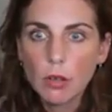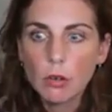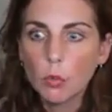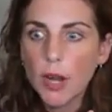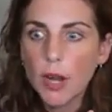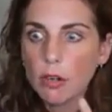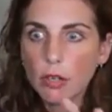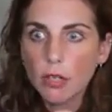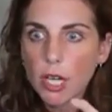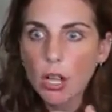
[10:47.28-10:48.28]
whatever
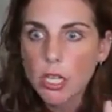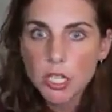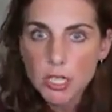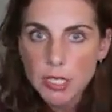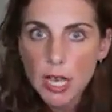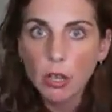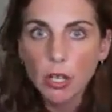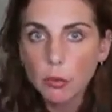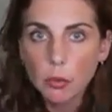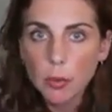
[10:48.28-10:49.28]
they call it, to sell.
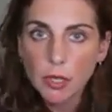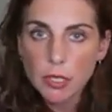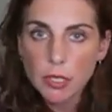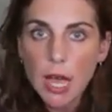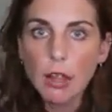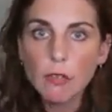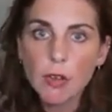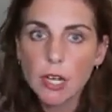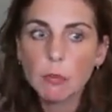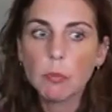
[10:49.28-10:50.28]
I wouldn't be able to sell if I
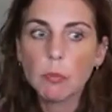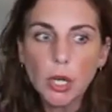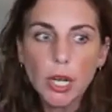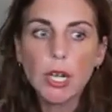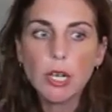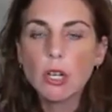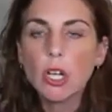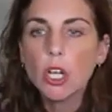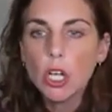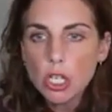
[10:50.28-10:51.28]
didn't put in
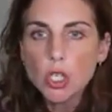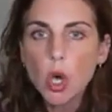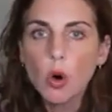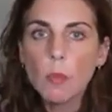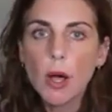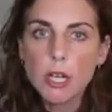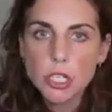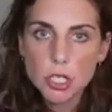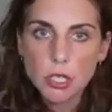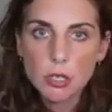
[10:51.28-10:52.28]
so much
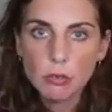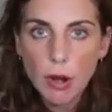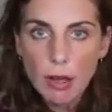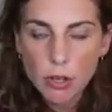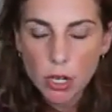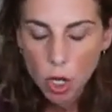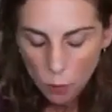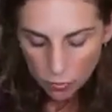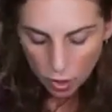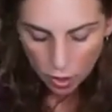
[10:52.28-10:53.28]
revenue.
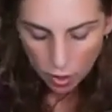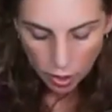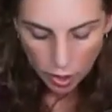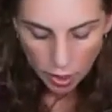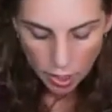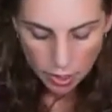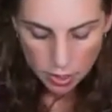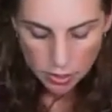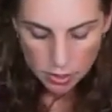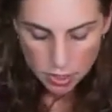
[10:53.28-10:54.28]

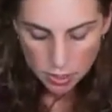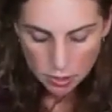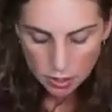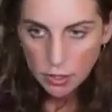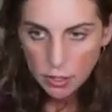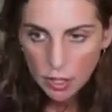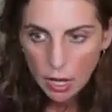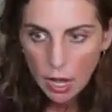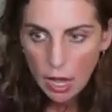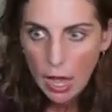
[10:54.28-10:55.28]
And
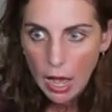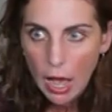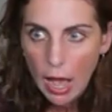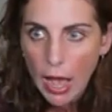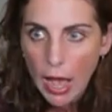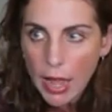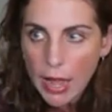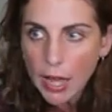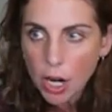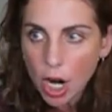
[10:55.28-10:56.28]
I
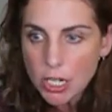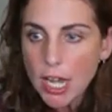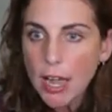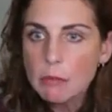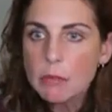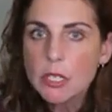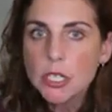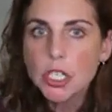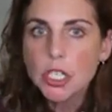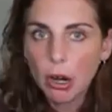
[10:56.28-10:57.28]
had a hard time
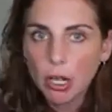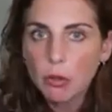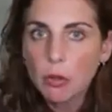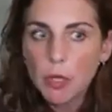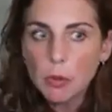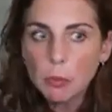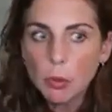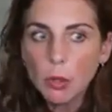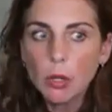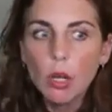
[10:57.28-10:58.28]
sharing with
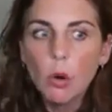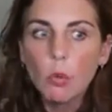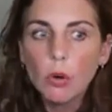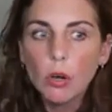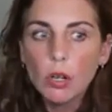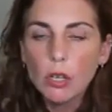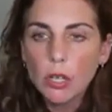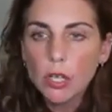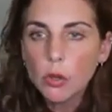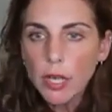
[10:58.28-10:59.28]
people, well,
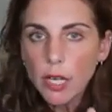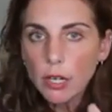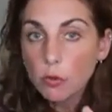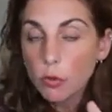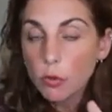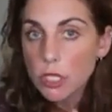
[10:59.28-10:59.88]
you can't afford this